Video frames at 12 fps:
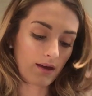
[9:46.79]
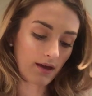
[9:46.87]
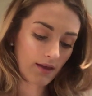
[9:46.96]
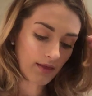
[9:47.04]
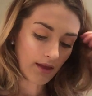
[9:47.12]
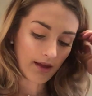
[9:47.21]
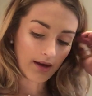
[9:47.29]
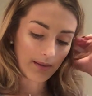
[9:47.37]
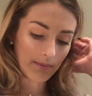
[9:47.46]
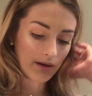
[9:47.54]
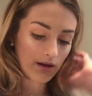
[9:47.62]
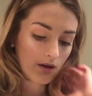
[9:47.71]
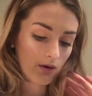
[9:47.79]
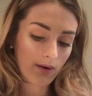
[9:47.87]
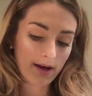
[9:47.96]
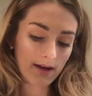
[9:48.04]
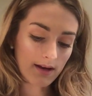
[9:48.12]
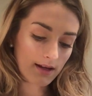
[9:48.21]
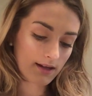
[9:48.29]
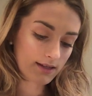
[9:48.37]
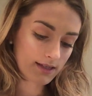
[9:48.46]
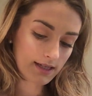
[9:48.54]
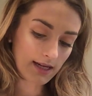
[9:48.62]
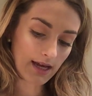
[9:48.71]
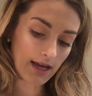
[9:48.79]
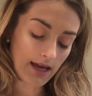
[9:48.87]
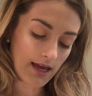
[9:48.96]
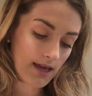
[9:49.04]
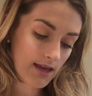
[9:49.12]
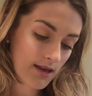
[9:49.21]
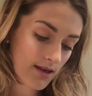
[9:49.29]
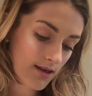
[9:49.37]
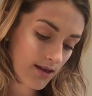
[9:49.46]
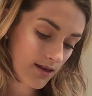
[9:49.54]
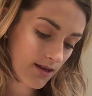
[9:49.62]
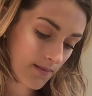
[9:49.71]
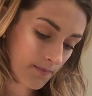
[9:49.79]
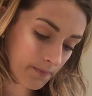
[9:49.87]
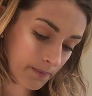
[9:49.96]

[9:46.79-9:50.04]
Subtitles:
And then I'm gonna go ahead and take